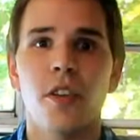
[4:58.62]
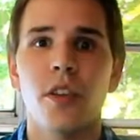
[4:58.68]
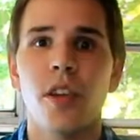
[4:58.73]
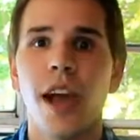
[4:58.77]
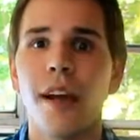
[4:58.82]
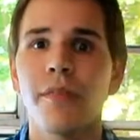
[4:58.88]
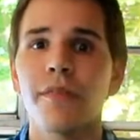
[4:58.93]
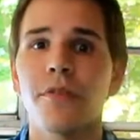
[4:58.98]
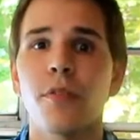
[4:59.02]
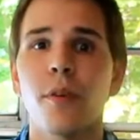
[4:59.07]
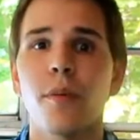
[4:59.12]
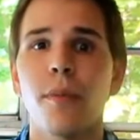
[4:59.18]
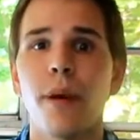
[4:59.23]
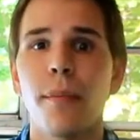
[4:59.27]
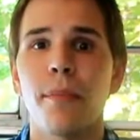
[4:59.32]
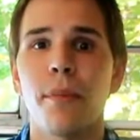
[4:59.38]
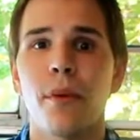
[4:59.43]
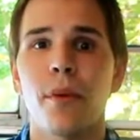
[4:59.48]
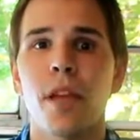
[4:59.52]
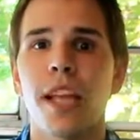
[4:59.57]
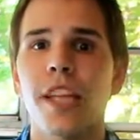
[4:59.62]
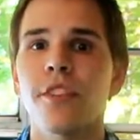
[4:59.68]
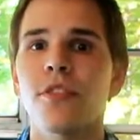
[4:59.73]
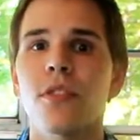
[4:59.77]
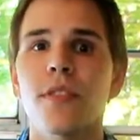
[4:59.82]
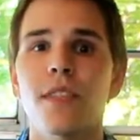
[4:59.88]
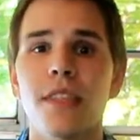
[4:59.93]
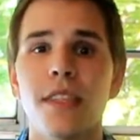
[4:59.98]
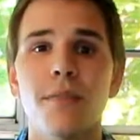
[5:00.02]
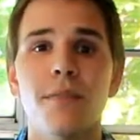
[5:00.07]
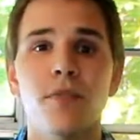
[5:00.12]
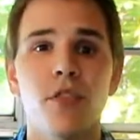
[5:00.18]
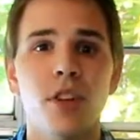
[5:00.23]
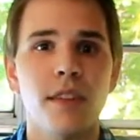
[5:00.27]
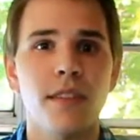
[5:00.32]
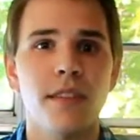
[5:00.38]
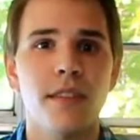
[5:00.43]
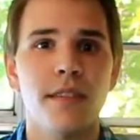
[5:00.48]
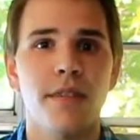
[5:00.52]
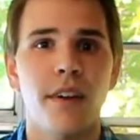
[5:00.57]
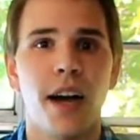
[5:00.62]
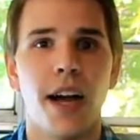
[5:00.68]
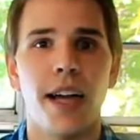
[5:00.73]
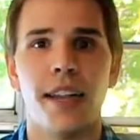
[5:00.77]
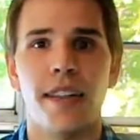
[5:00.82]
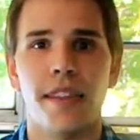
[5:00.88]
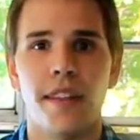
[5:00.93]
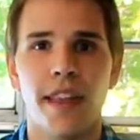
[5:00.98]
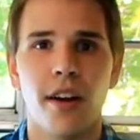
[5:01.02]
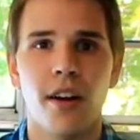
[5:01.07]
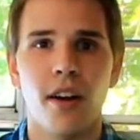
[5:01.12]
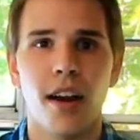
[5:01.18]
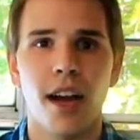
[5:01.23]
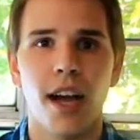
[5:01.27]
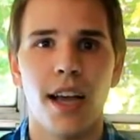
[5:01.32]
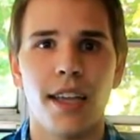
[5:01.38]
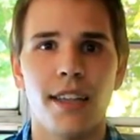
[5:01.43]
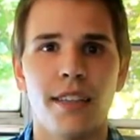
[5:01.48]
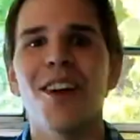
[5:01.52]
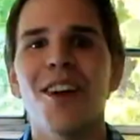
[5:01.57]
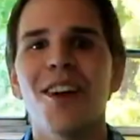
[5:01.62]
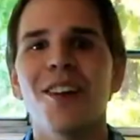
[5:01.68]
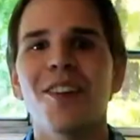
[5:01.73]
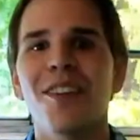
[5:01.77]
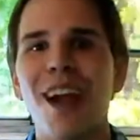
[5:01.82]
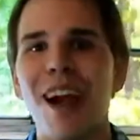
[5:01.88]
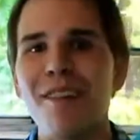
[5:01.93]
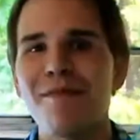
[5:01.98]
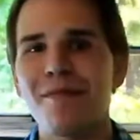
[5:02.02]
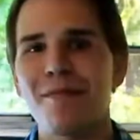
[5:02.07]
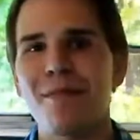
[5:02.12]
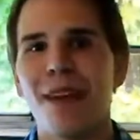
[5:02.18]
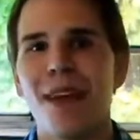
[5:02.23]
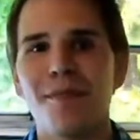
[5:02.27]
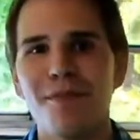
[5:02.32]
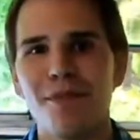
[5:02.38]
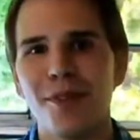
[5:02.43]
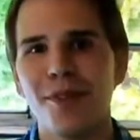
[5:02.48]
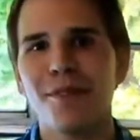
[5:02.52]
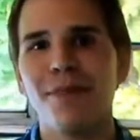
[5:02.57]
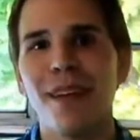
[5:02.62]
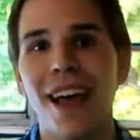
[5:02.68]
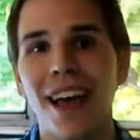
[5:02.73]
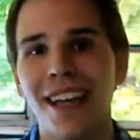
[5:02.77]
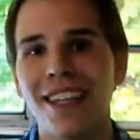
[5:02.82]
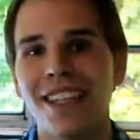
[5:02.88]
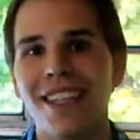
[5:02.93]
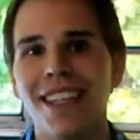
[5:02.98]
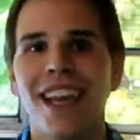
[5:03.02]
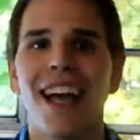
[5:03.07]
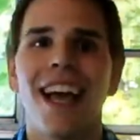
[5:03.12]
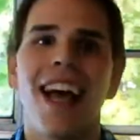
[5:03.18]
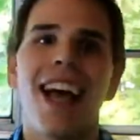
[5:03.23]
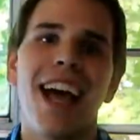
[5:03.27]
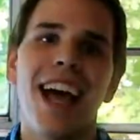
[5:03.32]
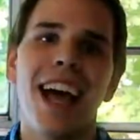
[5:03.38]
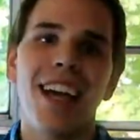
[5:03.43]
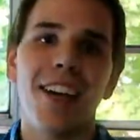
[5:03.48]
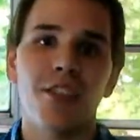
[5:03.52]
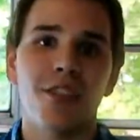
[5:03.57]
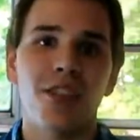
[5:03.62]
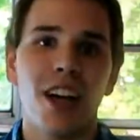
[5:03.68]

you have to remember, it should seem justified in their eyes. Grab your paper and pen and